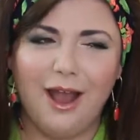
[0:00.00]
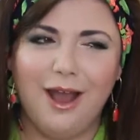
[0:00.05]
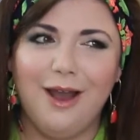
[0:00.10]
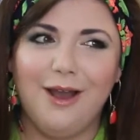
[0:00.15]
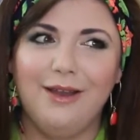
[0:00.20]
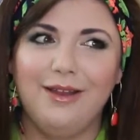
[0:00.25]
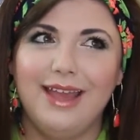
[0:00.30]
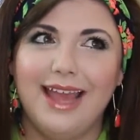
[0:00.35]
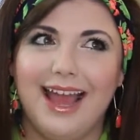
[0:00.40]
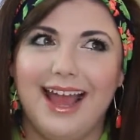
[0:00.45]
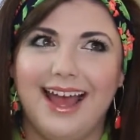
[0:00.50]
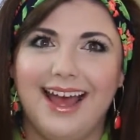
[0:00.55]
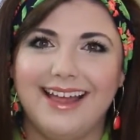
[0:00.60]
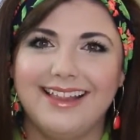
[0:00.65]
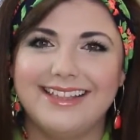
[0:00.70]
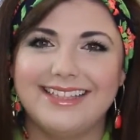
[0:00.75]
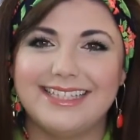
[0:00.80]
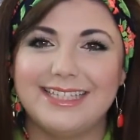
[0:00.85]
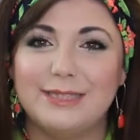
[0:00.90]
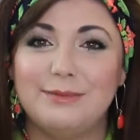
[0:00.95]
oh
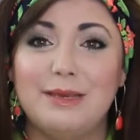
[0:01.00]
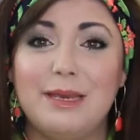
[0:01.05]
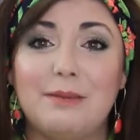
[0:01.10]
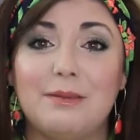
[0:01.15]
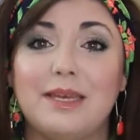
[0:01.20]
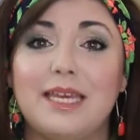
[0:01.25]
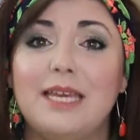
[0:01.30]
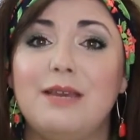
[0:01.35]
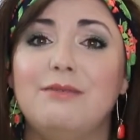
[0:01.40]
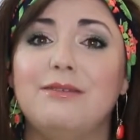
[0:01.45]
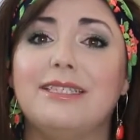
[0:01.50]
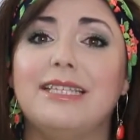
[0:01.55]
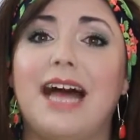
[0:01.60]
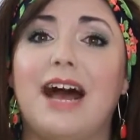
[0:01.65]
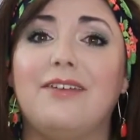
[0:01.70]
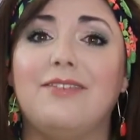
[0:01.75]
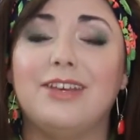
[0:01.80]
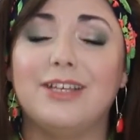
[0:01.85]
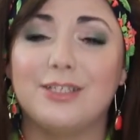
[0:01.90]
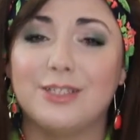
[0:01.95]
yeah, this is me, but he was
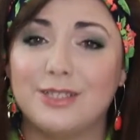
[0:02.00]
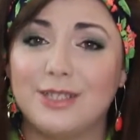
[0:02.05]
laughing